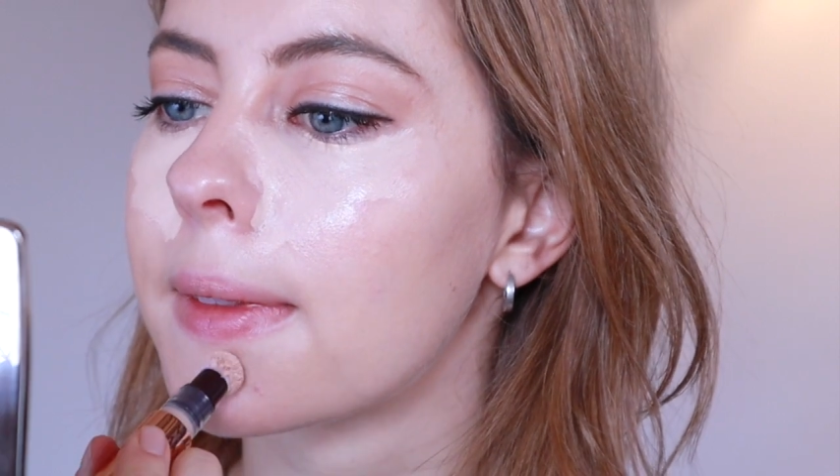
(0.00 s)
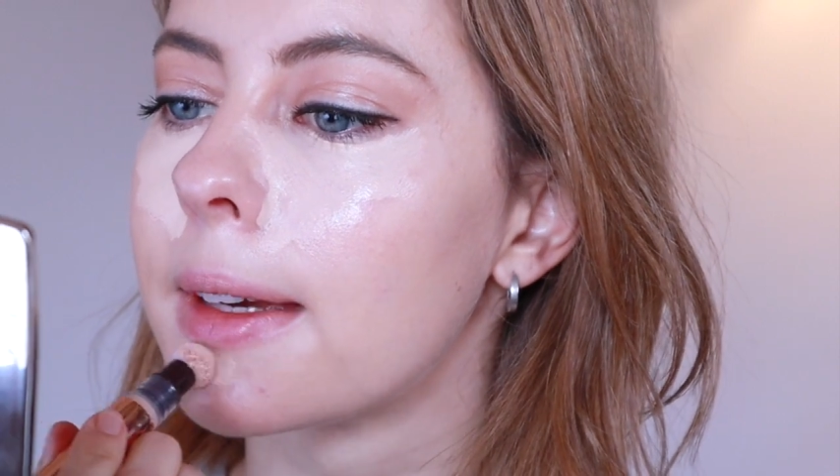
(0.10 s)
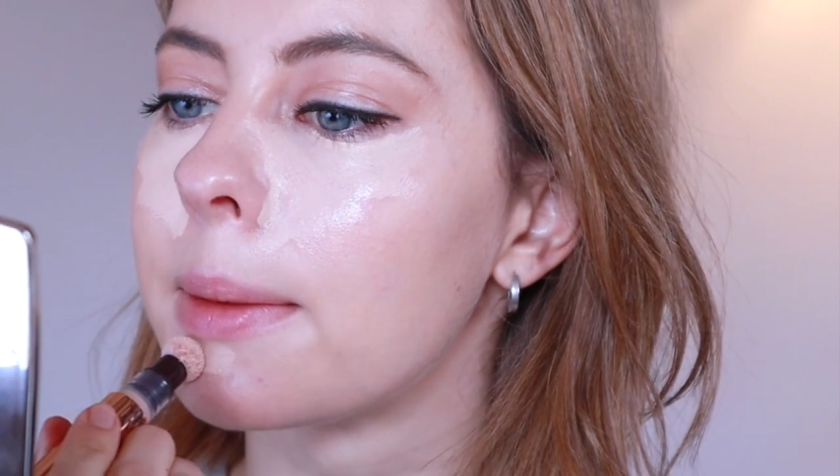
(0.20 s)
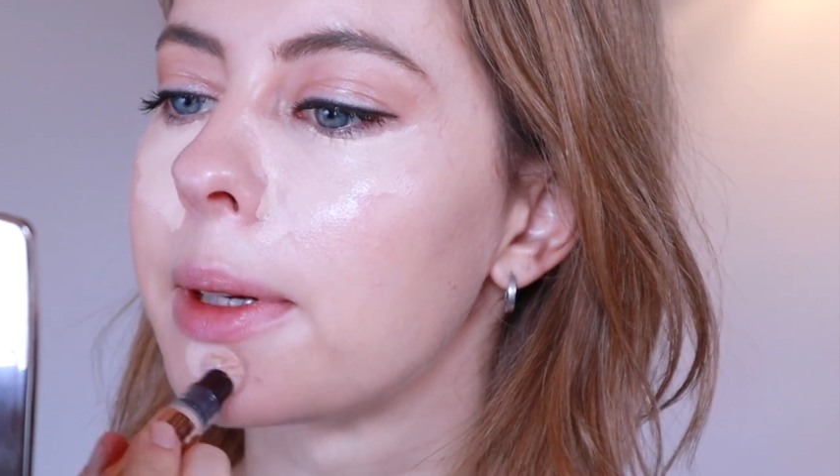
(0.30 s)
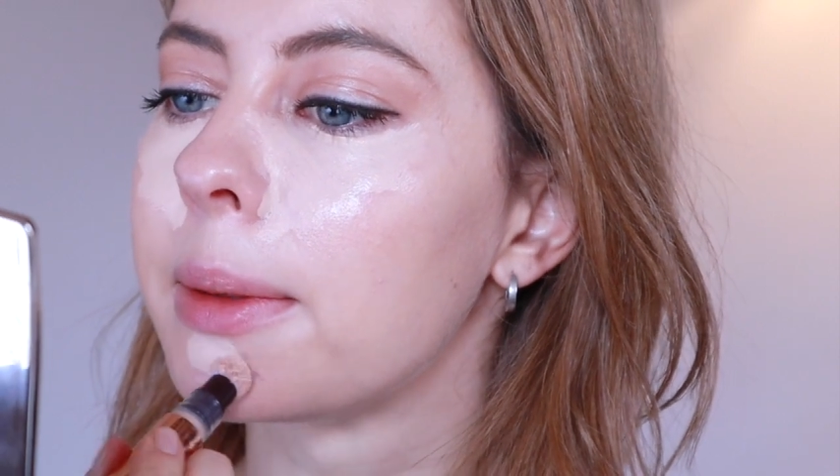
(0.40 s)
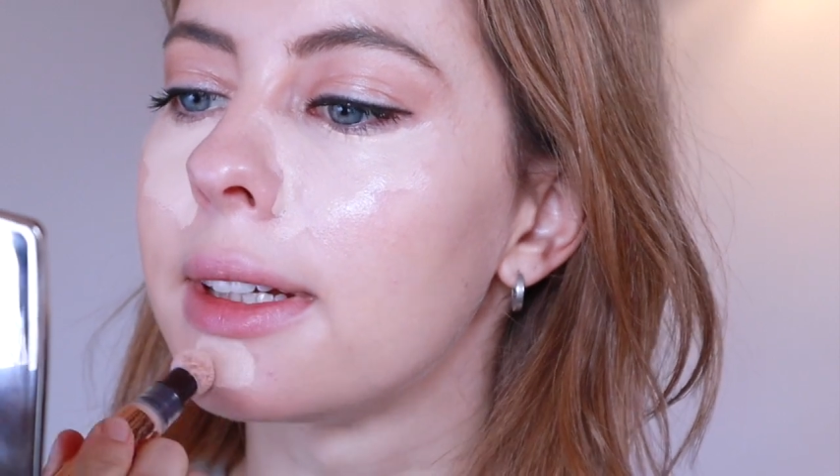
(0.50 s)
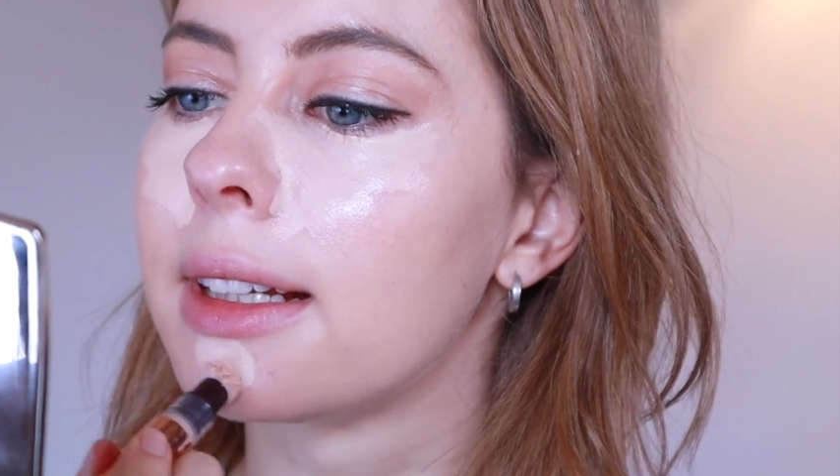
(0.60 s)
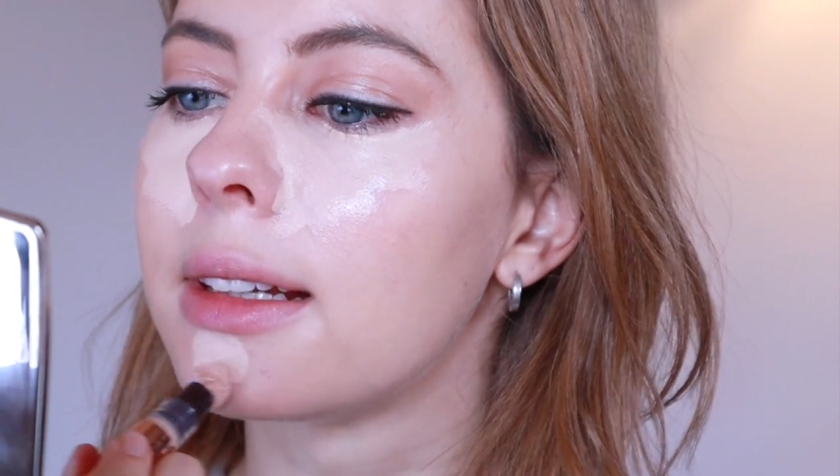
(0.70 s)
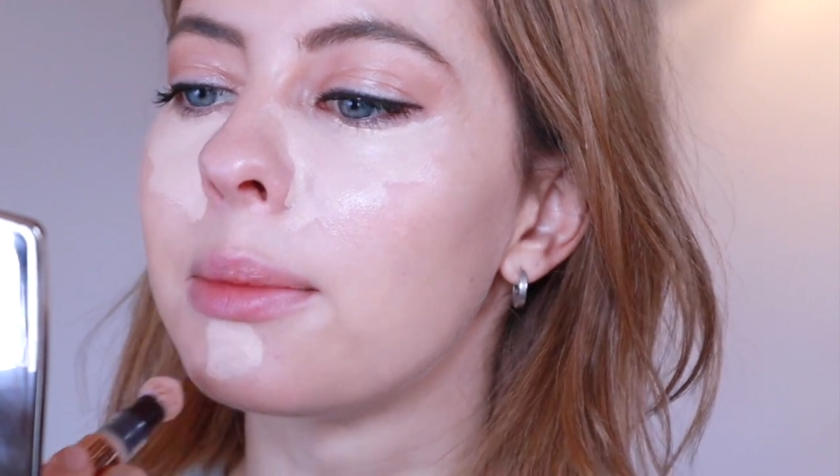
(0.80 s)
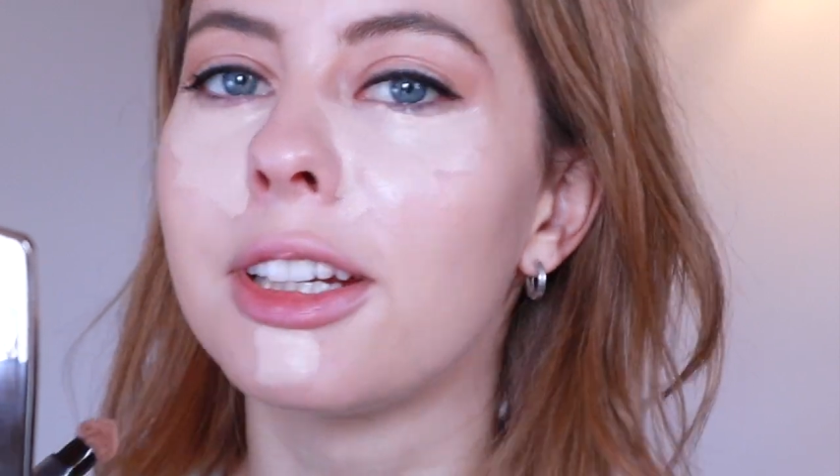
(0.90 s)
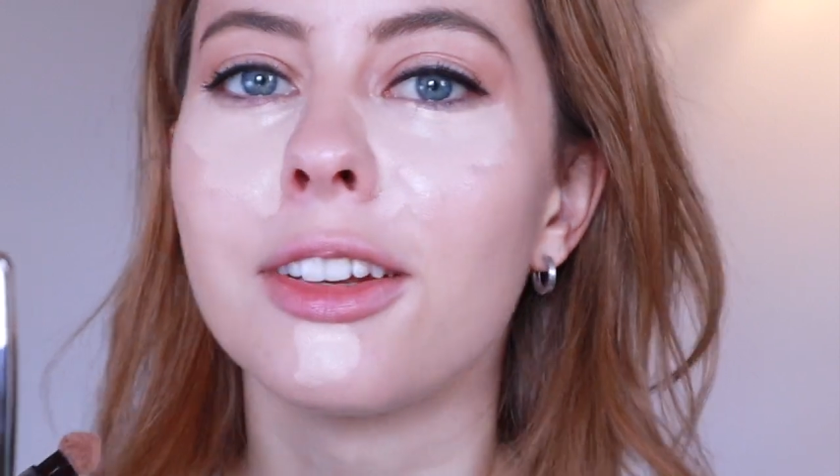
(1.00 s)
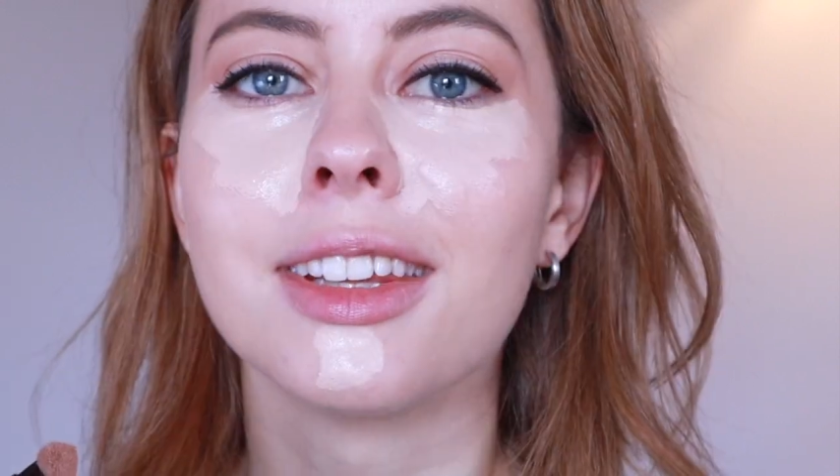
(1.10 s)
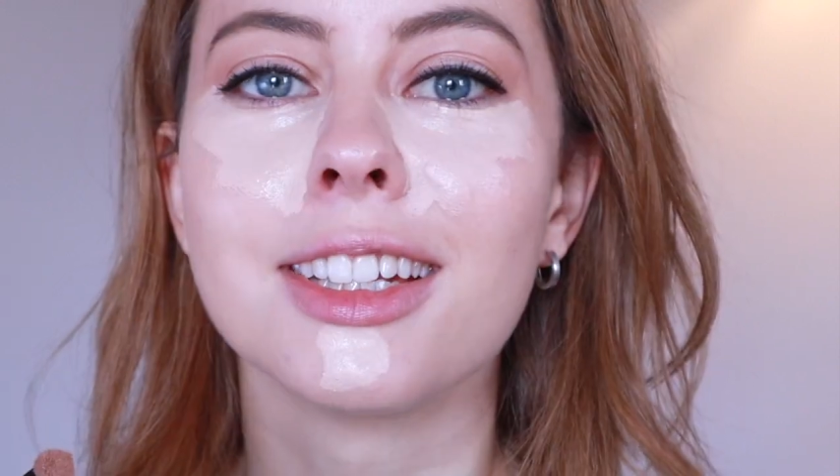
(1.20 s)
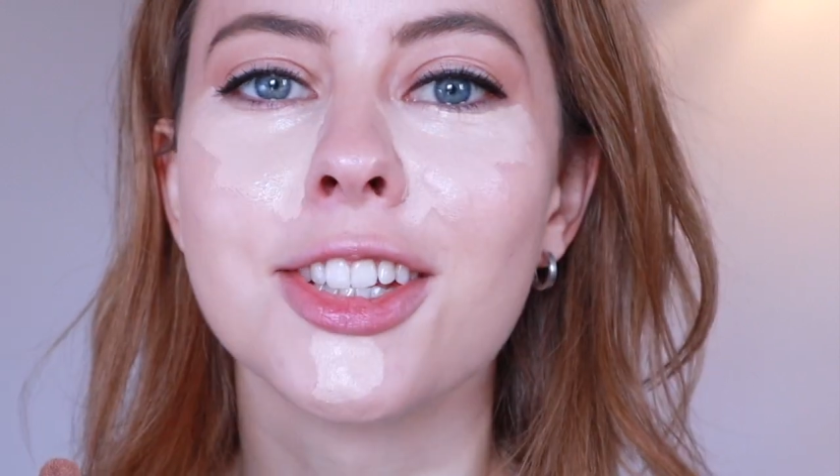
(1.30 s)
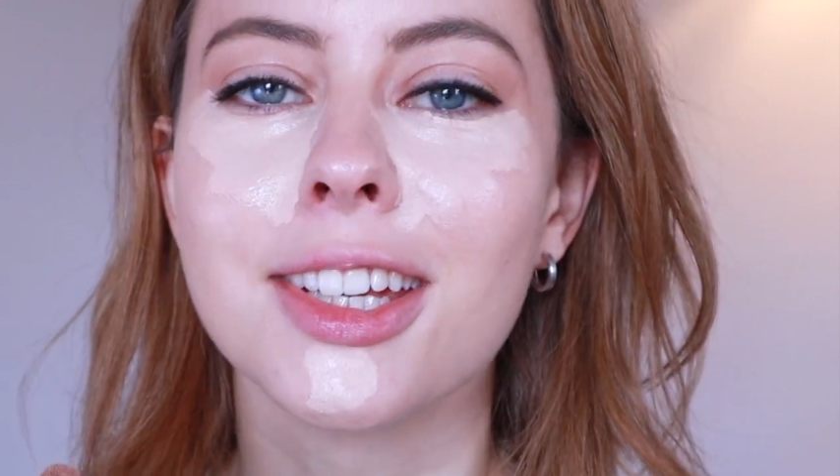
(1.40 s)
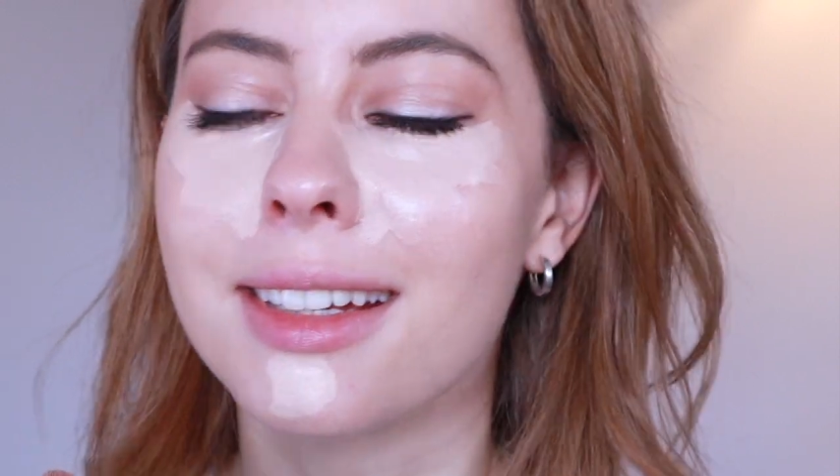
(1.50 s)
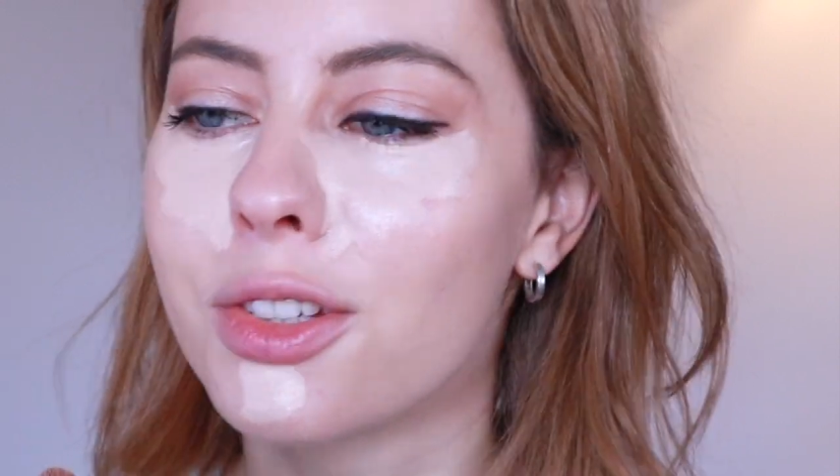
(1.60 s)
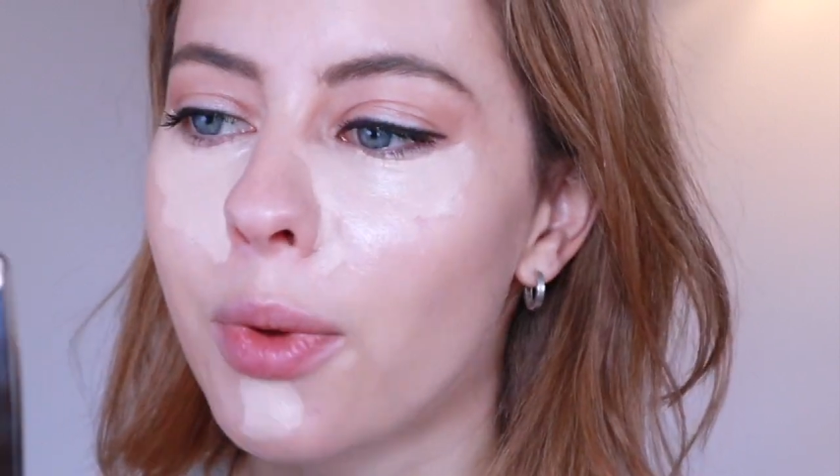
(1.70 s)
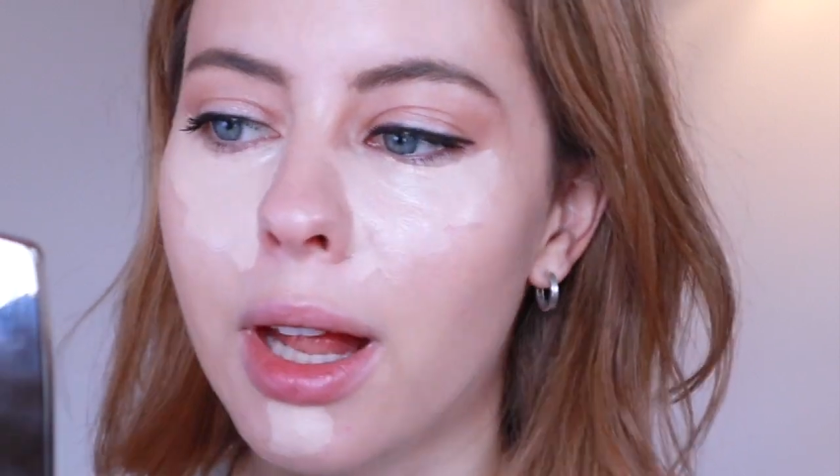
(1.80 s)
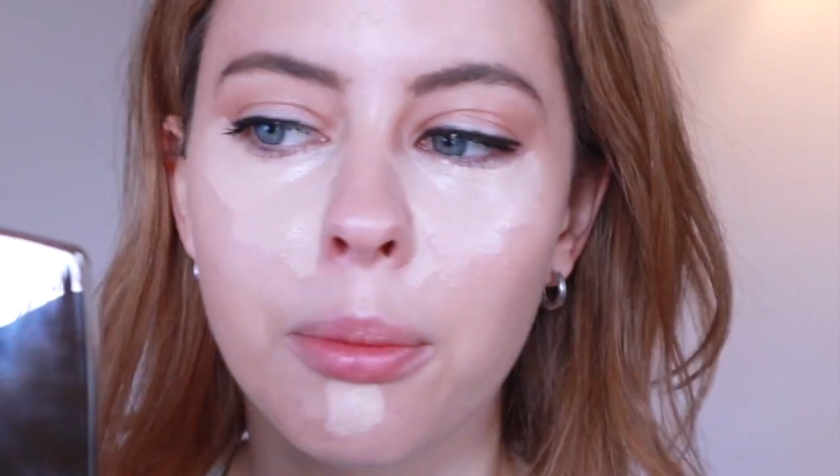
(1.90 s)
now maybe a little bit on the chin
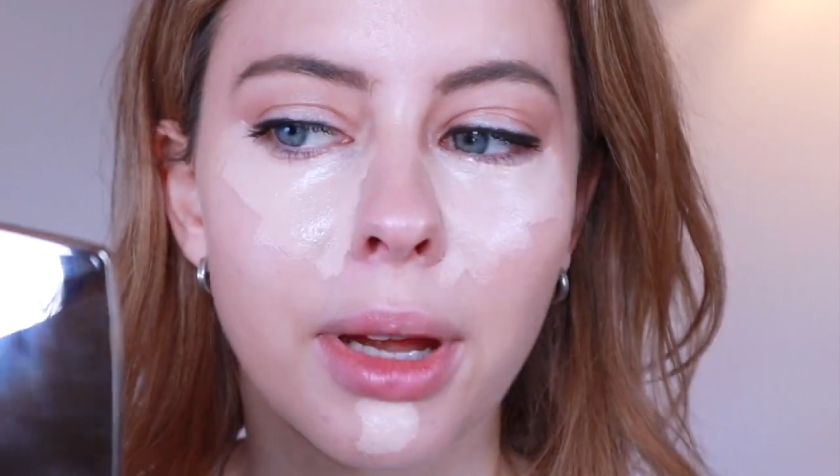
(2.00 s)
as well,